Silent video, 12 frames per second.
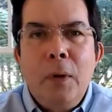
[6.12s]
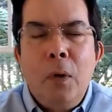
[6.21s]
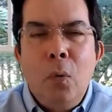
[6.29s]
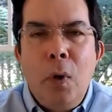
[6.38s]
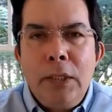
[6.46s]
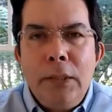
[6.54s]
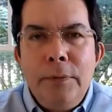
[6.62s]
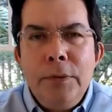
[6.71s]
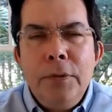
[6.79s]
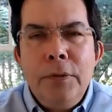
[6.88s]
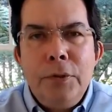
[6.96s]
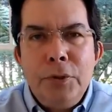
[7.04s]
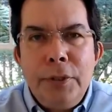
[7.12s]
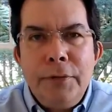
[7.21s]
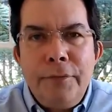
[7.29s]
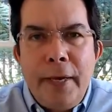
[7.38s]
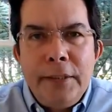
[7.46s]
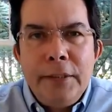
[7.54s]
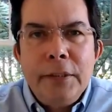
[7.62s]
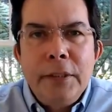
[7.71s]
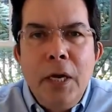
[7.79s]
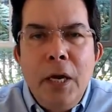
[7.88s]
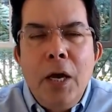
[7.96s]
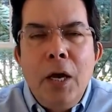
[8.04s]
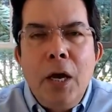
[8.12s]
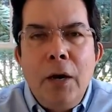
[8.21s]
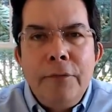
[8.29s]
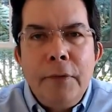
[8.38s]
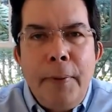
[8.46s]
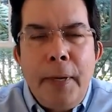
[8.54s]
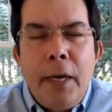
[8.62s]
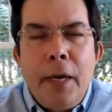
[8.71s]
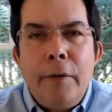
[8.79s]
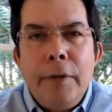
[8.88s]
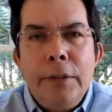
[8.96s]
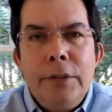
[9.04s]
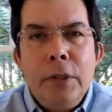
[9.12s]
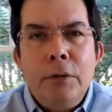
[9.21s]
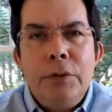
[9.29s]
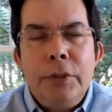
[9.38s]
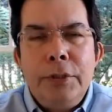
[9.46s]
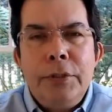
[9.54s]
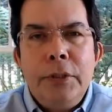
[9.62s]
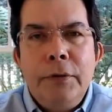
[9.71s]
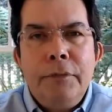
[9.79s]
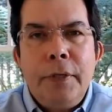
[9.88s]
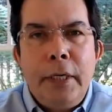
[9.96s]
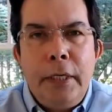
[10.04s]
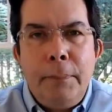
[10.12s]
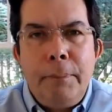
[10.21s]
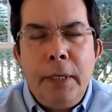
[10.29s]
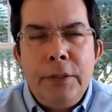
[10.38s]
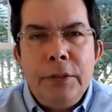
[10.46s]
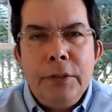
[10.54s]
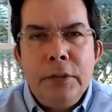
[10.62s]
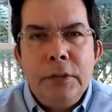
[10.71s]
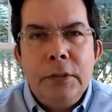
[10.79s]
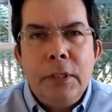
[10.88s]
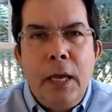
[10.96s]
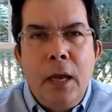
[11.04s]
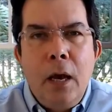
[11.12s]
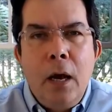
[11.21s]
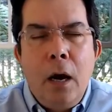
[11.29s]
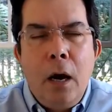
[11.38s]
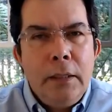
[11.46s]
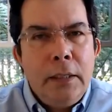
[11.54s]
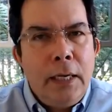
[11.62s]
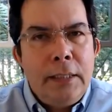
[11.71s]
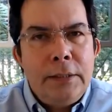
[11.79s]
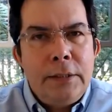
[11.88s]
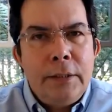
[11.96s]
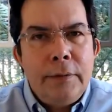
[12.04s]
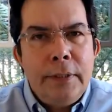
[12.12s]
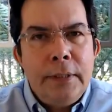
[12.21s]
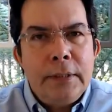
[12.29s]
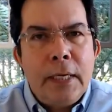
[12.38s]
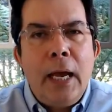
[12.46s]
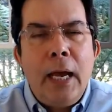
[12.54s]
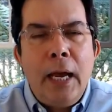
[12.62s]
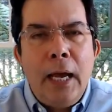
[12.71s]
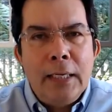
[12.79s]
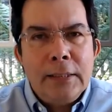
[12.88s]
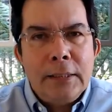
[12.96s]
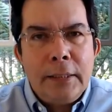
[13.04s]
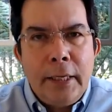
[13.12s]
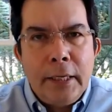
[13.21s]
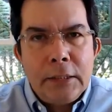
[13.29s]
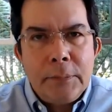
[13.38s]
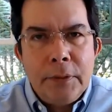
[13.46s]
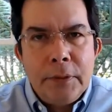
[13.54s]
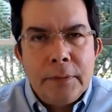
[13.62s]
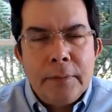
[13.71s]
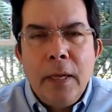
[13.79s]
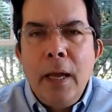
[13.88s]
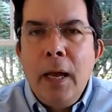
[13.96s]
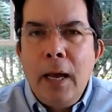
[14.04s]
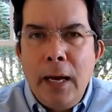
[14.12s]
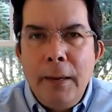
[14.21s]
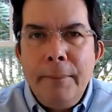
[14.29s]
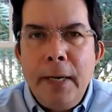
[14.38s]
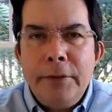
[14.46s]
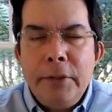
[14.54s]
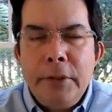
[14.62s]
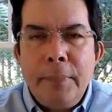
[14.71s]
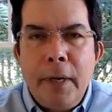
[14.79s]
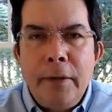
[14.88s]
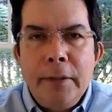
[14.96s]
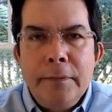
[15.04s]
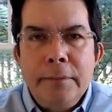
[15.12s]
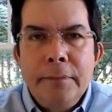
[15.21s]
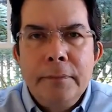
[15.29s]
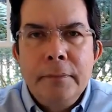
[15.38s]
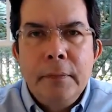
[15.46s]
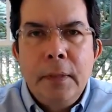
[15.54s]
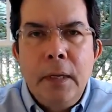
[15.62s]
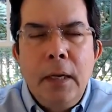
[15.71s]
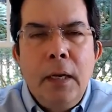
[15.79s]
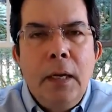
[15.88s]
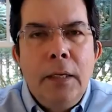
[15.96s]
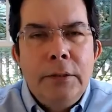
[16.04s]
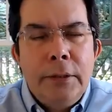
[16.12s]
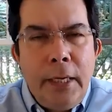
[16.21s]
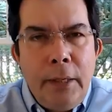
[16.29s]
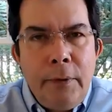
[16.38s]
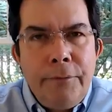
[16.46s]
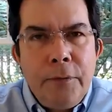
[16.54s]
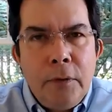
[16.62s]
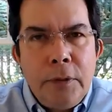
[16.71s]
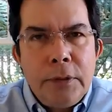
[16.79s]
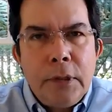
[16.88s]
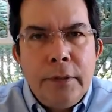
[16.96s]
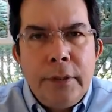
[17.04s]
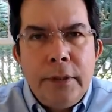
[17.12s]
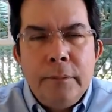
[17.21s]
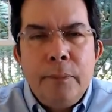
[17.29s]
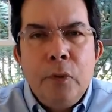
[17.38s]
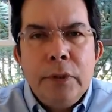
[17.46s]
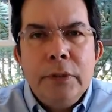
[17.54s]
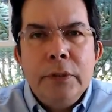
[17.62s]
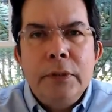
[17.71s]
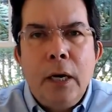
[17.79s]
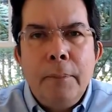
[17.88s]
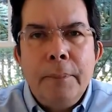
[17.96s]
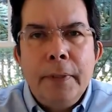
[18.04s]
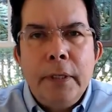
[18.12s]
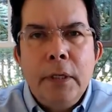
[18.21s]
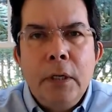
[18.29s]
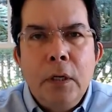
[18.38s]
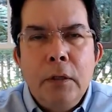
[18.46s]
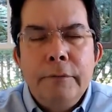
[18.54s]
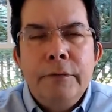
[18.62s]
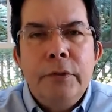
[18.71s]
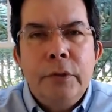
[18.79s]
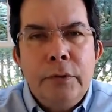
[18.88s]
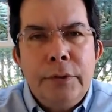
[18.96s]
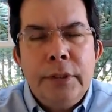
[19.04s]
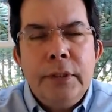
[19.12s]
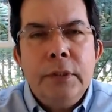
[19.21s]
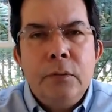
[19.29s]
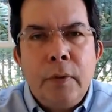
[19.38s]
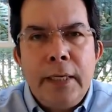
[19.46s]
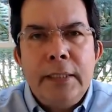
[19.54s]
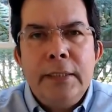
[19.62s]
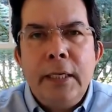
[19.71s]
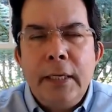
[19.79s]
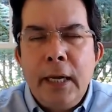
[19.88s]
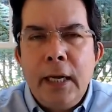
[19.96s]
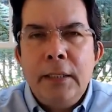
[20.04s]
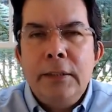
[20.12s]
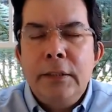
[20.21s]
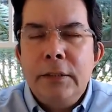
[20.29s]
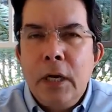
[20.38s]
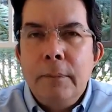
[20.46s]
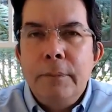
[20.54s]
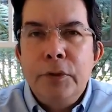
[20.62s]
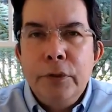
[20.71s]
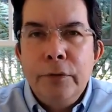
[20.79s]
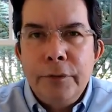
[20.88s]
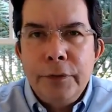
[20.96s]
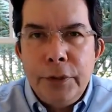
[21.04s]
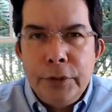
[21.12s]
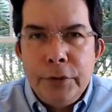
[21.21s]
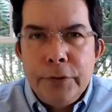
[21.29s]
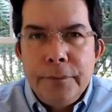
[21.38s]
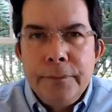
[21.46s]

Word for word: welcome to the third event of the Bay Area Association of Kidney Patients online series Ask the Expert. I'm Patrick Barron. Today we focus on the important topic of choosing the right dialysis option for you.